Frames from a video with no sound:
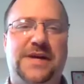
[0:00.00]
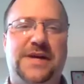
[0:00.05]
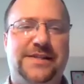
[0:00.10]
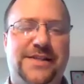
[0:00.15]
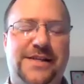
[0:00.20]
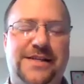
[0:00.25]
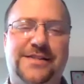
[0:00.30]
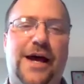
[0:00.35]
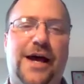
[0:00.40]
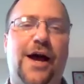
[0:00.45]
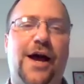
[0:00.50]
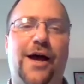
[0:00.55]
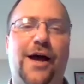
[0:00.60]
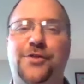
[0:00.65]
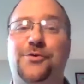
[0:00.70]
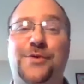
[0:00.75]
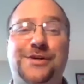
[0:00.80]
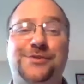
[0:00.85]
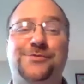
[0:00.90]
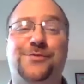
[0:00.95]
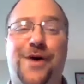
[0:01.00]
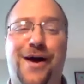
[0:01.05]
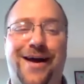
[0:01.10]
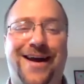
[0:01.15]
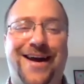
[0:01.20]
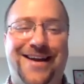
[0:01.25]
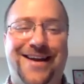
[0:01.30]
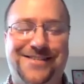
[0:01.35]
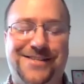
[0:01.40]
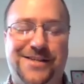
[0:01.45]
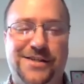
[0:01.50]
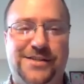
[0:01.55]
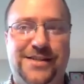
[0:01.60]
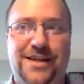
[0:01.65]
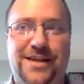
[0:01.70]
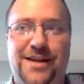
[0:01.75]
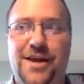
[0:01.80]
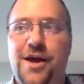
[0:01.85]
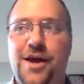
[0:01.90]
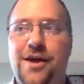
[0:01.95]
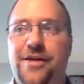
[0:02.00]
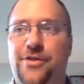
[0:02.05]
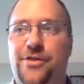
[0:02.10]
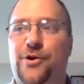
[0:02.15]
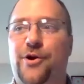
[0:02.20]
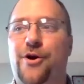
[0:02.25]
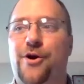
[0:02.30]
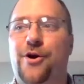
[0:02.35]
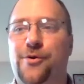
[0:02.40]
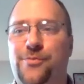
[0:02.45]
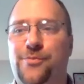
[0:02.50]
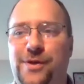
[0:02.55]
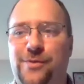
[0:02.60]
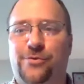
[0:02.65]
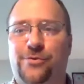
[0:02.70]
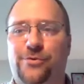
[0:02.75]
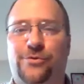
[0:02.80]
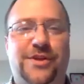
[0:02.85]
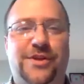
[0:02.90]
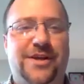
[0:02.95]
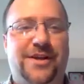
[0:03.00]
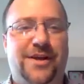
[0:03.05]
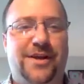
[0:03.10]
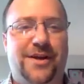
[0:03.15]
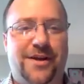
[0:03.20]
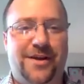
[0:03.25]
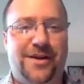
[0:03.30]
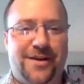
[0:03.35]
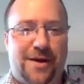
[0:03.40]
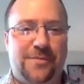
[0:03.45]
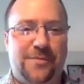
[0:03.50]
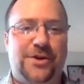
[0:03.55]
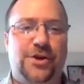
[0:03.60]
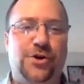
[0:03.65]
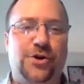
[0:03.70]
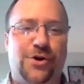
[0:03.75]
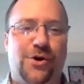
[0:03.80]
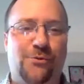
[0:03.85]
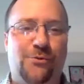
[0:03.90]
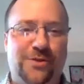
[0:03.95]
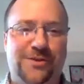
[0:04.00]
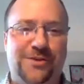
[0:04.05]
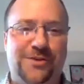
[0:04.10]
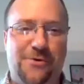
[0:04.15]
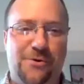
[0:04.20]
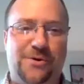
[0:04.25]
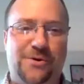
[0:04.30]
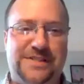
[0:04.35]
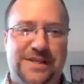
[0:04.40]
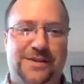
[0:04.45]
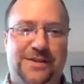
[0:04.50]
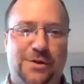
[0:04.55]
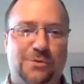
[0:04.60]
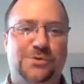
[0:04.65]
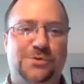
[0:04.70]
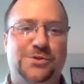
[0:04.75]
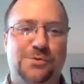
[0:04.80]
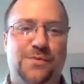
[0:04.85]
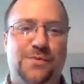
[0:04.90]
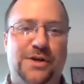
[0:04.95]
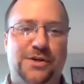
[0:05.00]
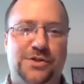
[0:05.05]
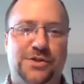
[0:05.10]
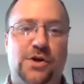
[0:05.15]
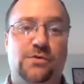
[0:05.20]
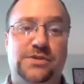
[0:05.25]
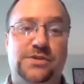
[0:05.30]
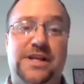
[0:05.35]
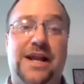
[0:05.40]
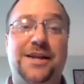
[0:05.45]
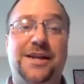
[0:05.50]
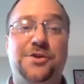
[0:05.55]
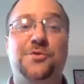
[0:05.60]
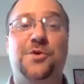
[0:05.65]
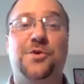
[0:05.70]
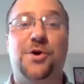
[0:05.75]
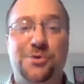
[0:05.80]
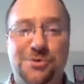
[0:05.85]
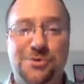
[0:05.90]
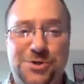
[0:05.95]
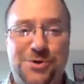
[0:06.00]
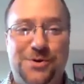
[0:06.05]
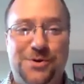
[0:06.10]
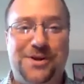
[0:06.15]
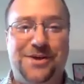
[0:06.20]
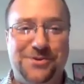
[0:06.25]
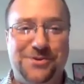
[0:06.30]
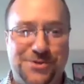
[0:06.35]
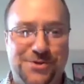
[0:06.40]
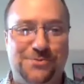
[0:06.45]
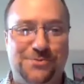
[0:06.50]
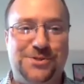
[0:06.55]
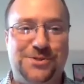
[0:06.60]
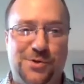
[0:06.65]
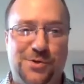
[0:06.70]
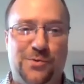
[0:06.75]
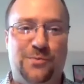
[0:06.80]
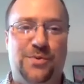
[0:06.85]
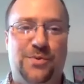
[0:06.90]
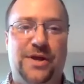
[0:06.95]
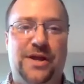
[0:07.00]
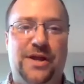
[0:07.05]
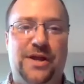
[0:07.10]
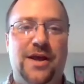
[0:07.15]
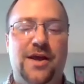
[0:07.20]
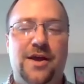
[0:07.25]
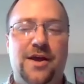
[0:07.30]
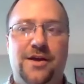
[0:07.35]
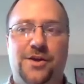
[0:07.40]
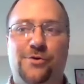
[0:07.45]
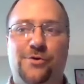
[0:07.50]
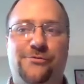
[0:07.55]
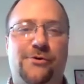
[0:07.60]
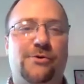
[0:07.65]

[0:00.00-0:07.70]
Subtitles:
makes sense. The reason why I ask is that there are people that, I mean, you're only focused on those two big shows, and I do know you show at other shows too, but you're